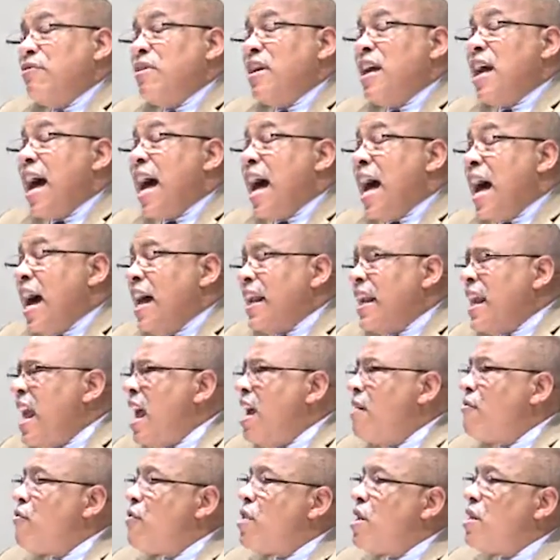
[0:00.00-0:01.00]
of God,
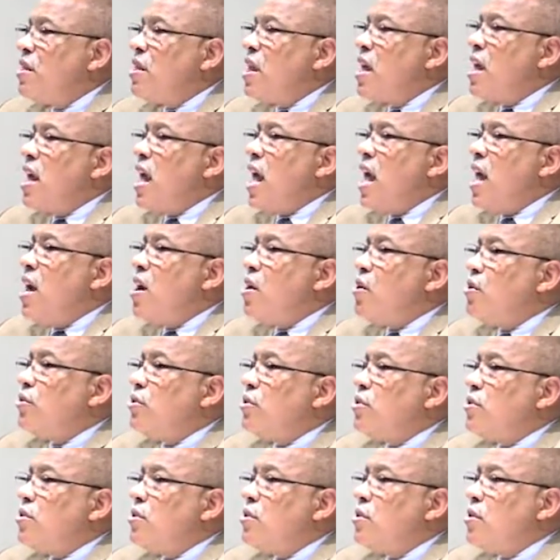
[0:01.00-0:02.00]
everything
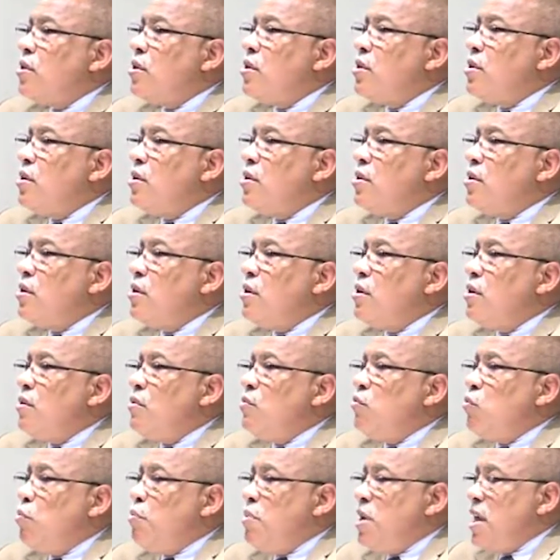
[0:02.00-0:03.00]
else
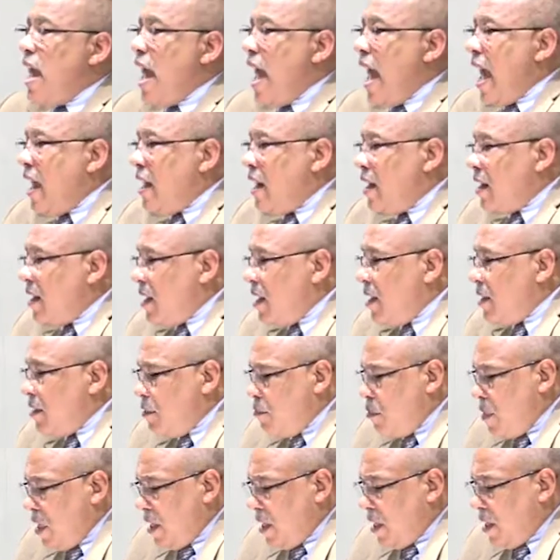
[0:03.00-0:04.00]
will be added
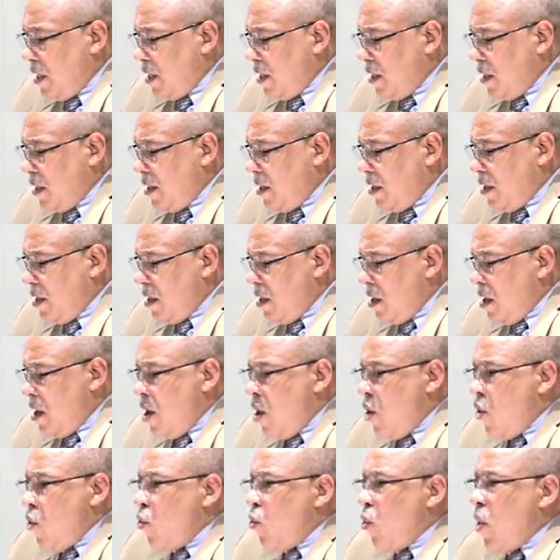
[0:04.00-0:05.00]
unto me.
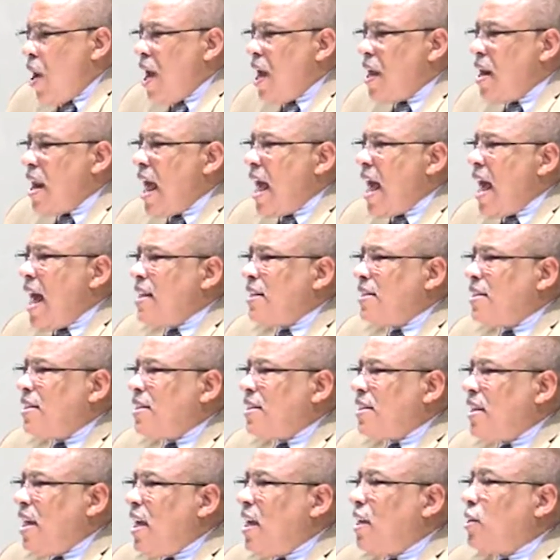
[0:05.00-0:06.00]
When I
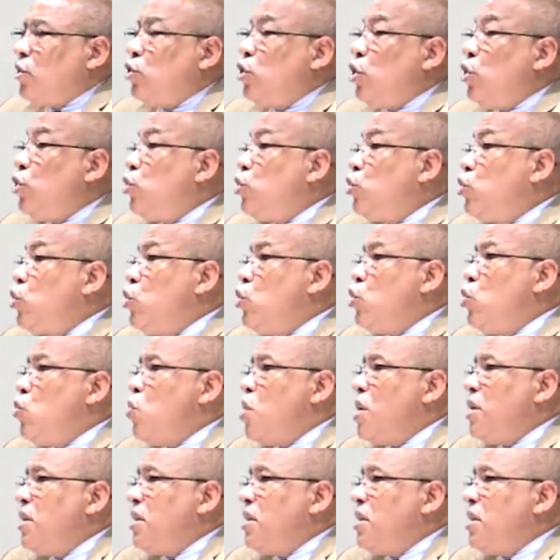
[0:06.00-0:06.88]
seek to do